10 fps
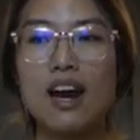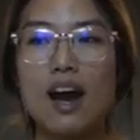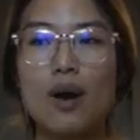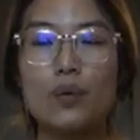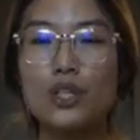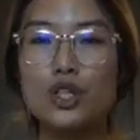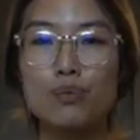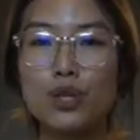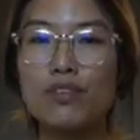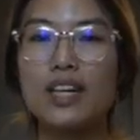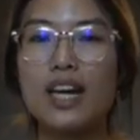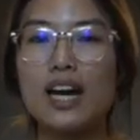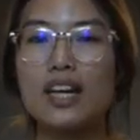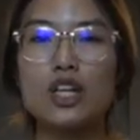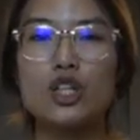I watched a movie,
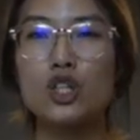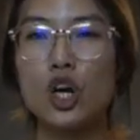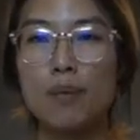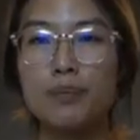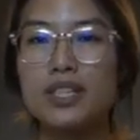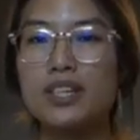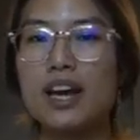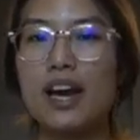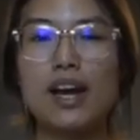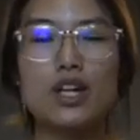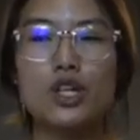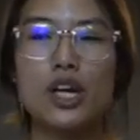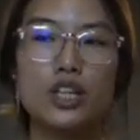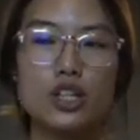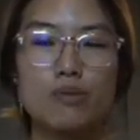and I shopped, and I
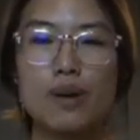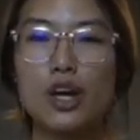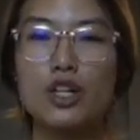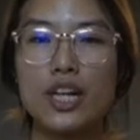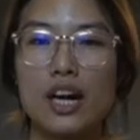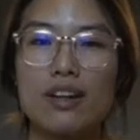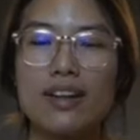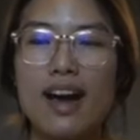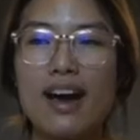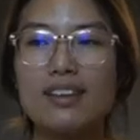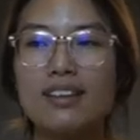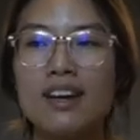checked into my hotel, and